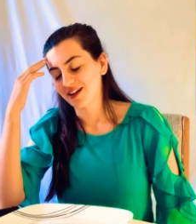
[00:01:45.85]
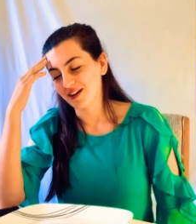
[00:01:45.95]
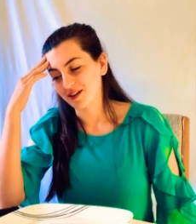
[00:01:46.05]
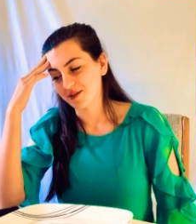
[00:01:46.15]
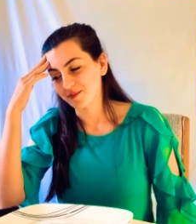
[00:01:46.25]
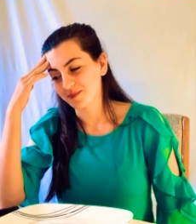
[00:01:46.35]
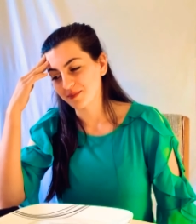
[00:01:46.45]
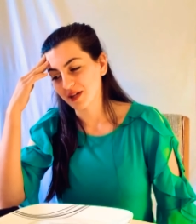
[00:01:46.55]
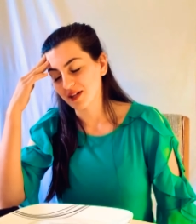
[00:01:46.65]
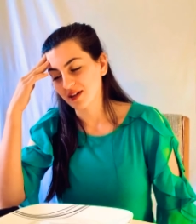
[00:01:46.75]
Um,
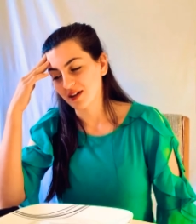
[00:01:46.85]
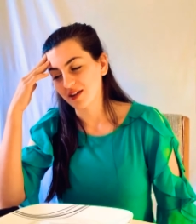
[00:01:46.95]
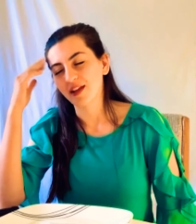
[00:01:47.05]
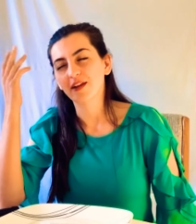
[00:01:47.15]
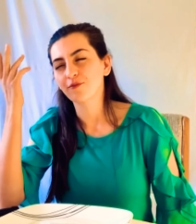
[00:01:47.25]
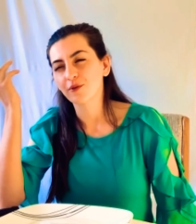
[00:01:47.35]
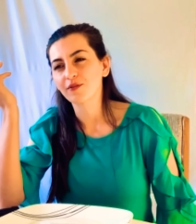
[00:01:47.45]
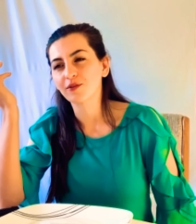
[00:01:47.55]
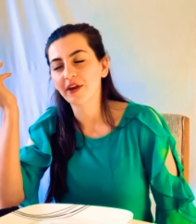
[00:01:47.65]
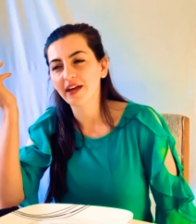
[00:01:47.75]
but uh, like if,
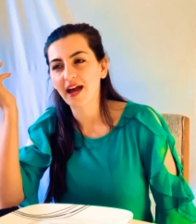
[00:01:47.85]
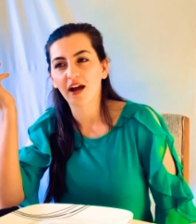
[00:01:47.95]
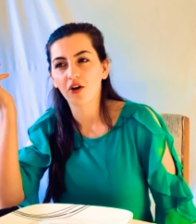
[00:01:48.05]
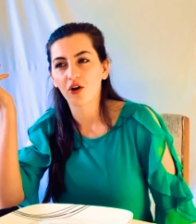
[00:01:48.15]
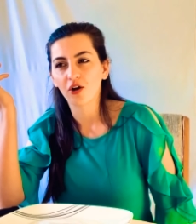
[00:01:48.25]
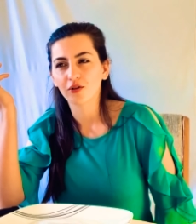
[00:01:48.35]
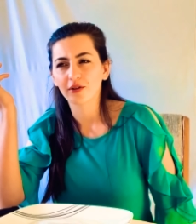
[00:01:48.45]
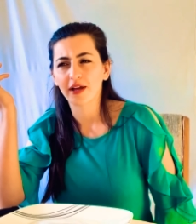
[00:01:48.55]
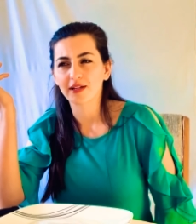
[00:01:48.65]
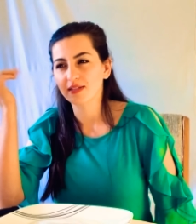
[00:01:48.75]
if you get catcalled or
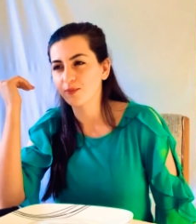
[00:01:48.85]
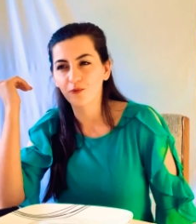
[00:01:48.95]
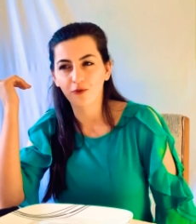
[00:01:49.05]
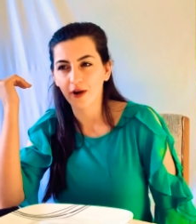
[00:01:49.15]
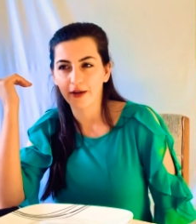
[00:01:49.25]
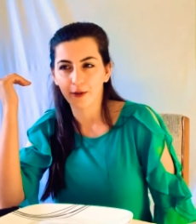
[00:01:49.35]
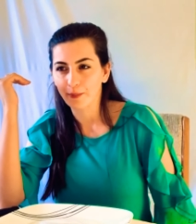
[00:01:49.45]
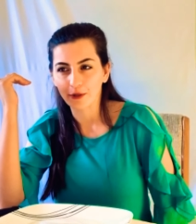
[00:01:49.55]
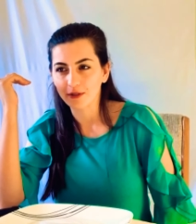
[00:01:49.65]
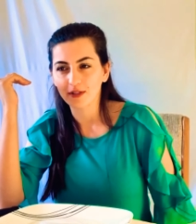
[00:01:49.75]
like some random
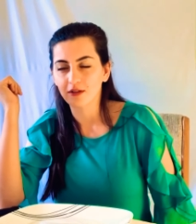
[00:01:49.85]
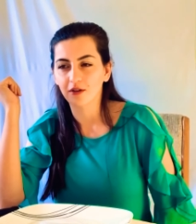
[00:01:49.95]
person